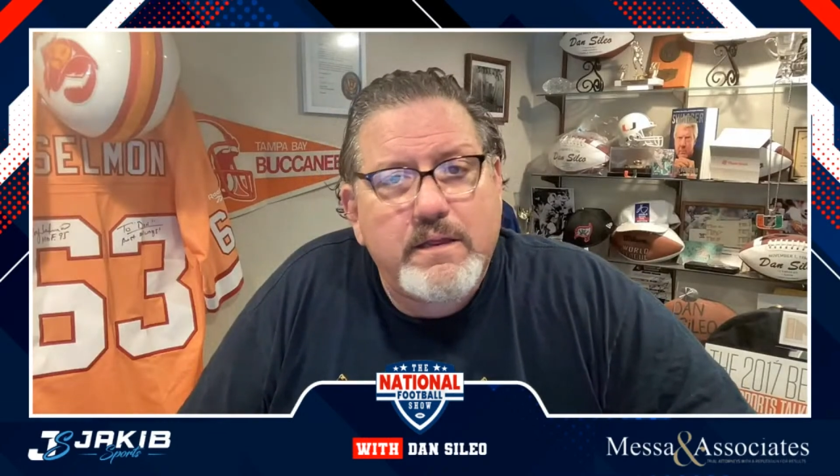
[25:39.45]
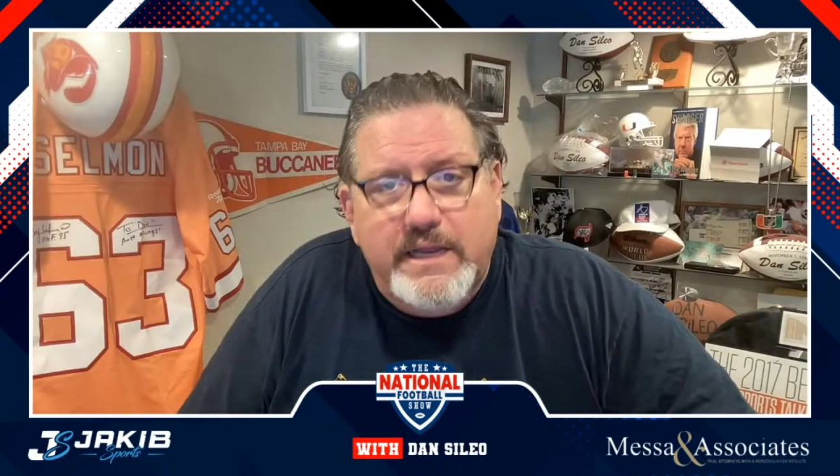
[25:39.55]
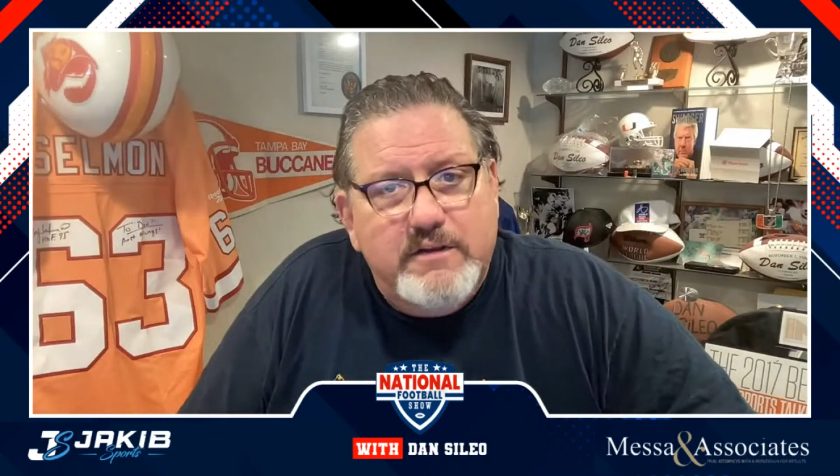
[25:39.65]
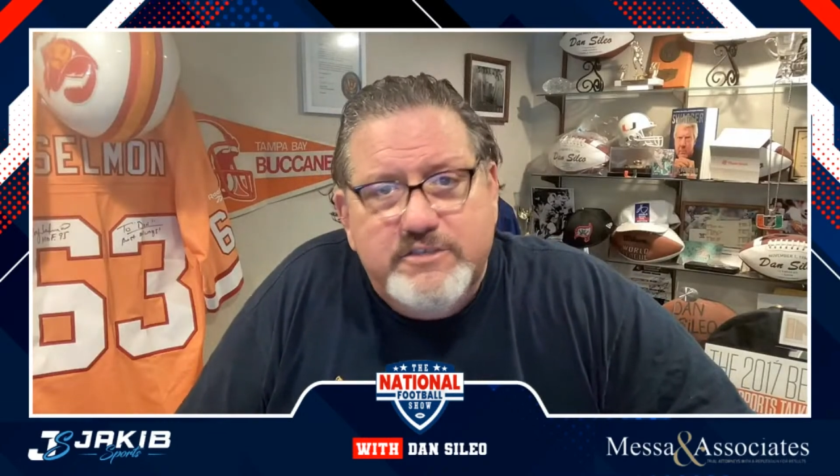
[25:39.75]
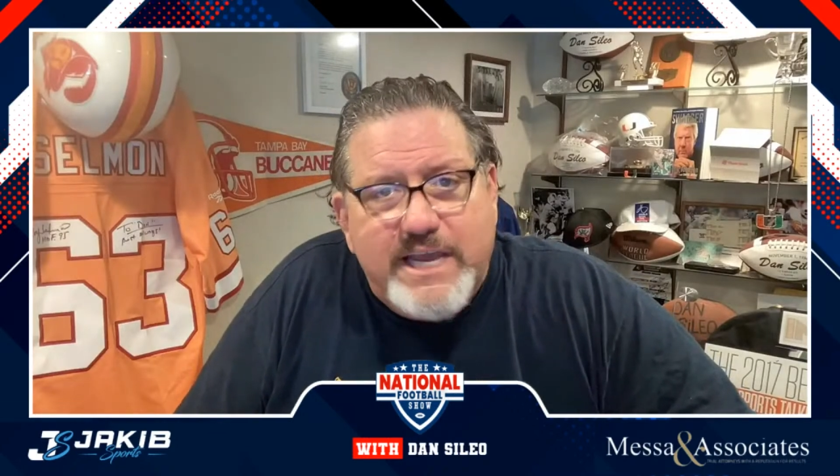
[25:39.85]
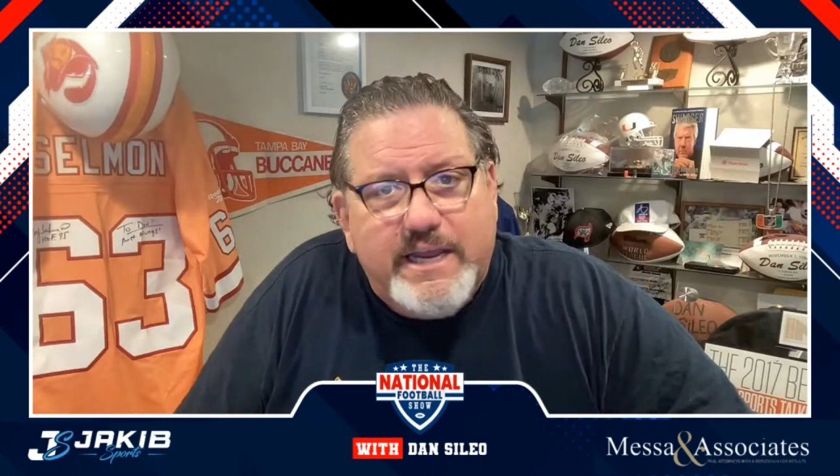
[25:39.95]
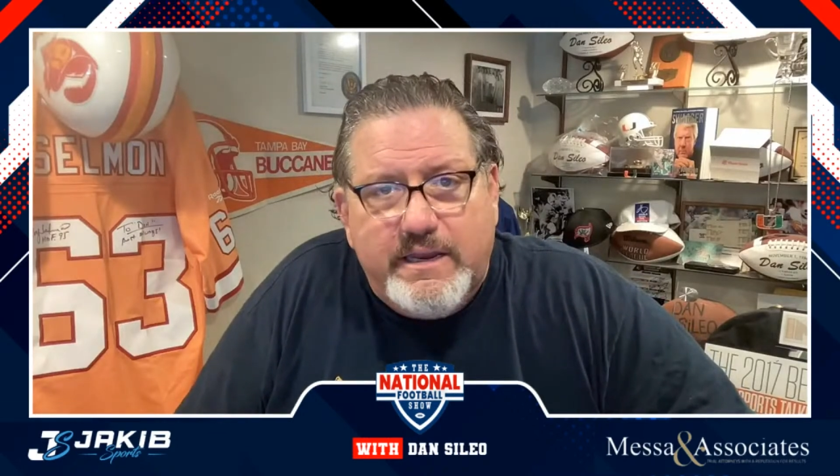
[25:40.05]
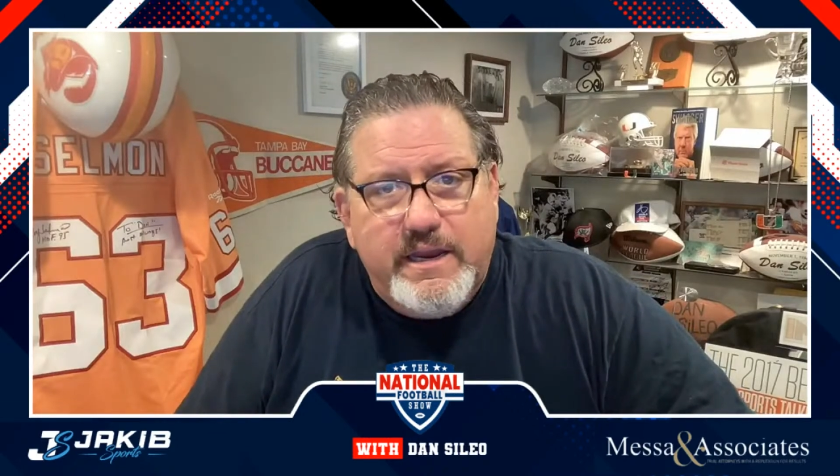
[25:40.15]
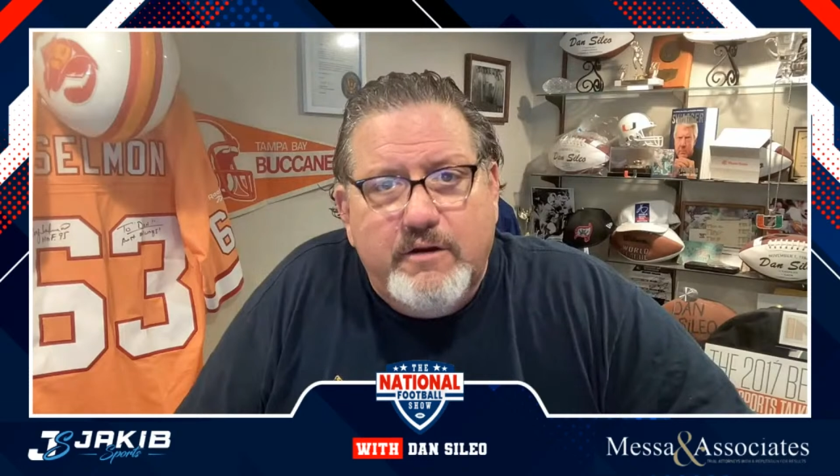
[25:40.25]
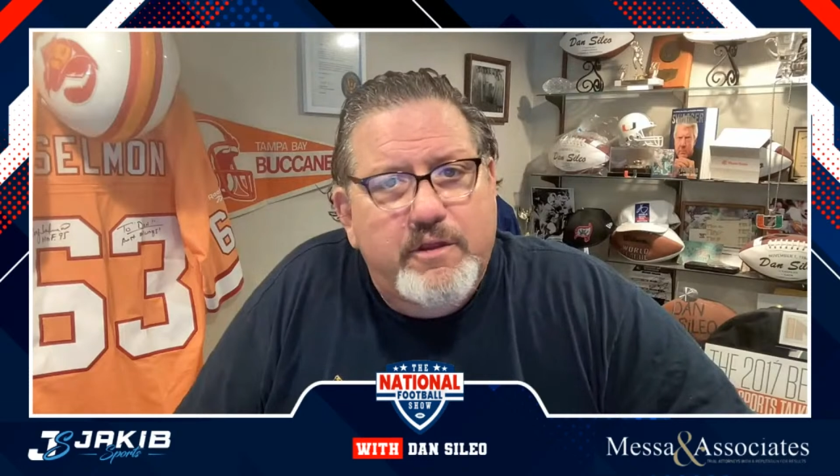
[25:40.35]
in your
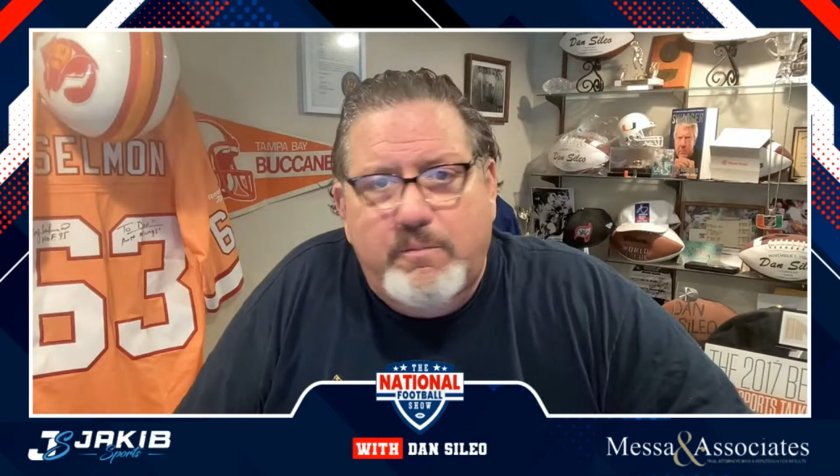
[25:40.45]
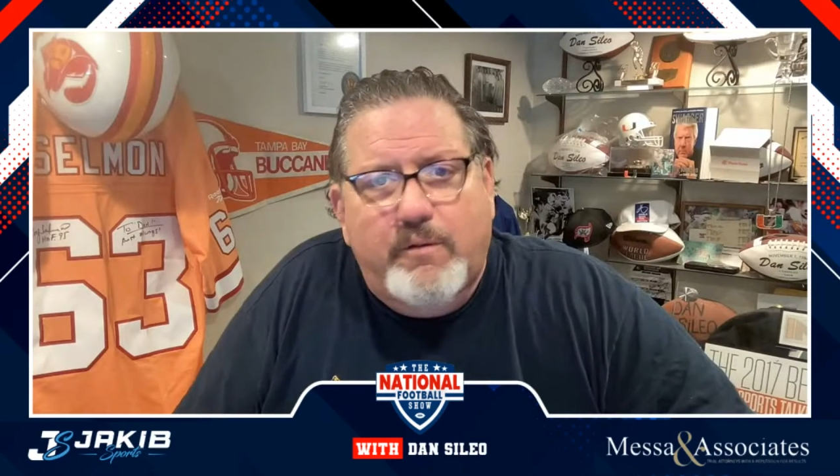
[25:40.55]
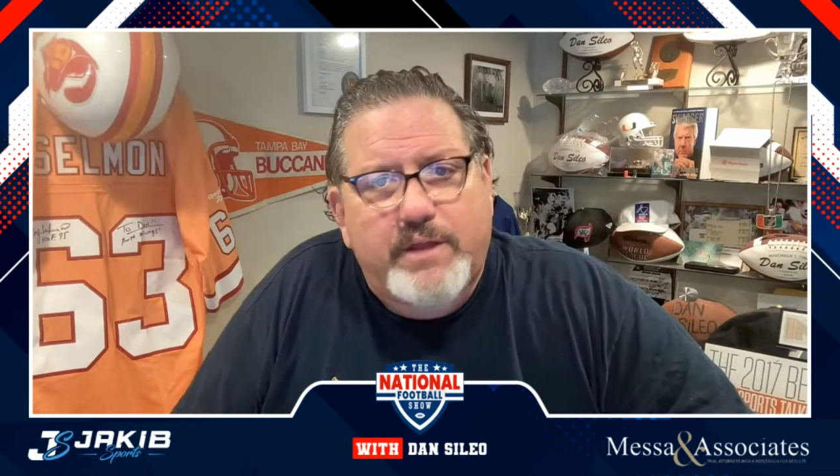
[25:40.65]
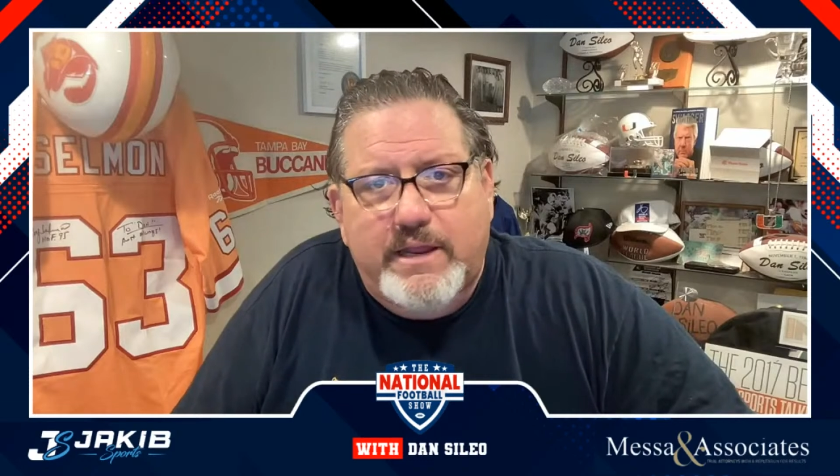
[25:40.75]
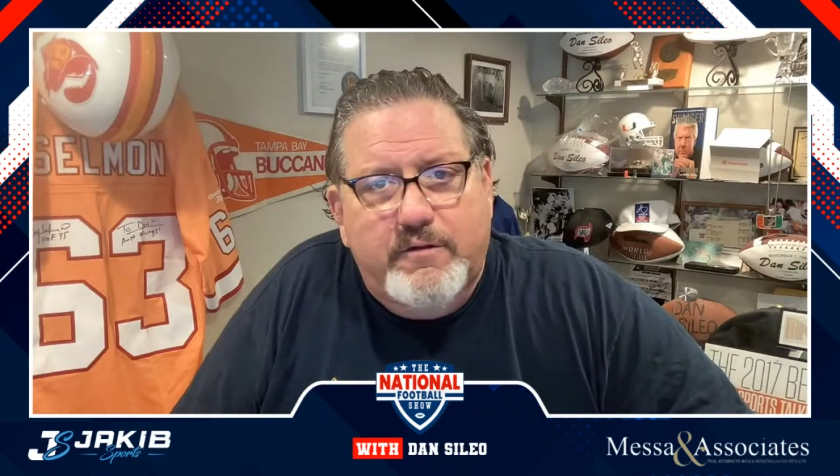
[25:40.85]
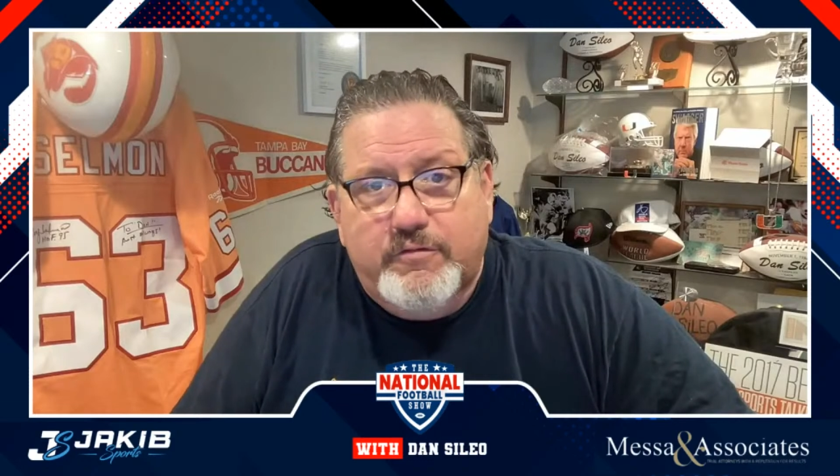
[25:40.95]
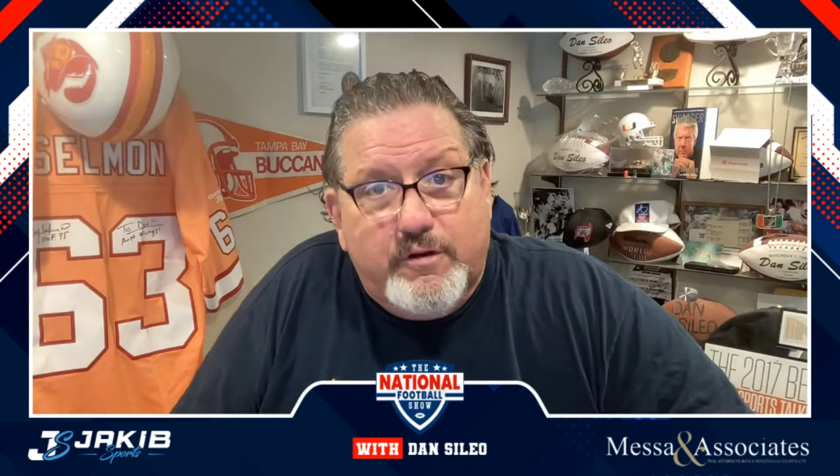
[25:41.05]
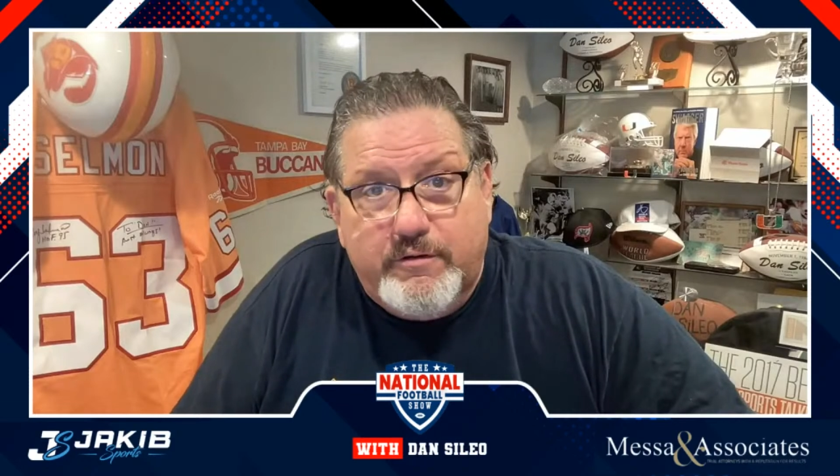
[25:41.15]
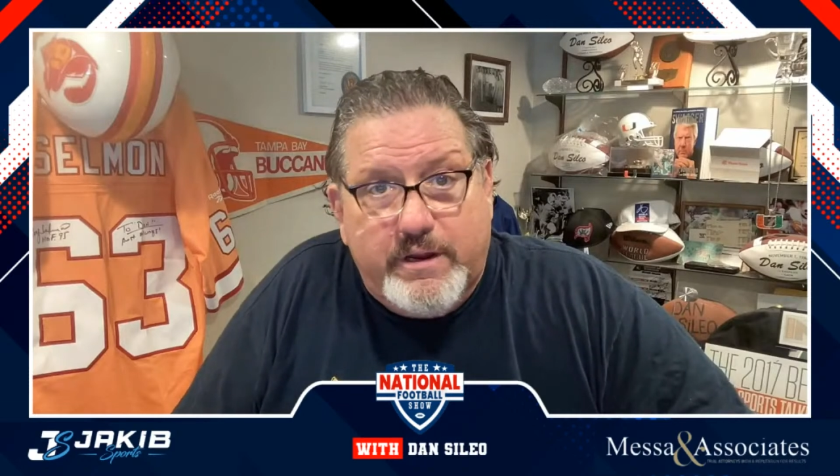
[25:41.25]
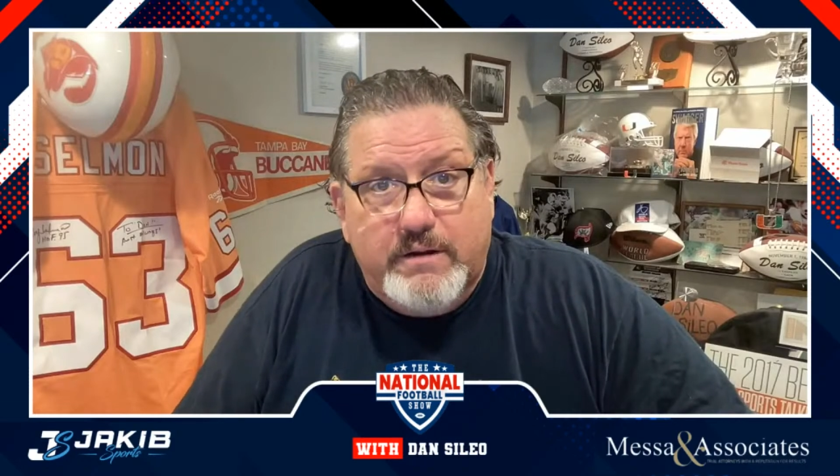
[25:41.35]
second year, you won't hit your
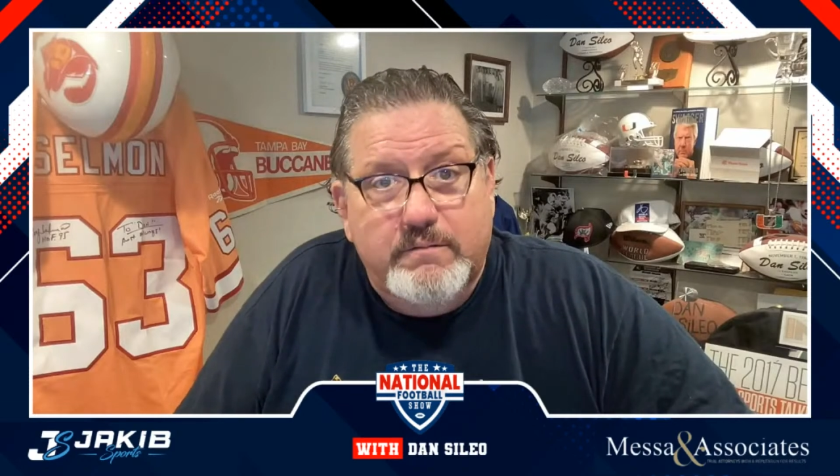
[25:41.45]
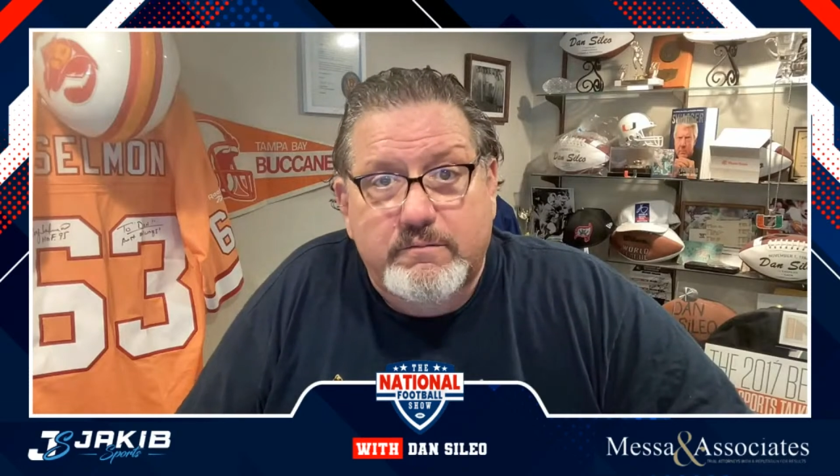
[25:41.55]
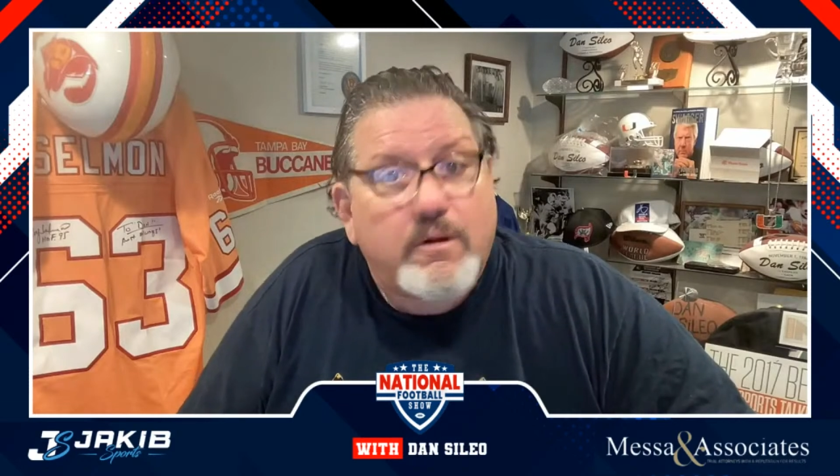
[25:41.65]
third year.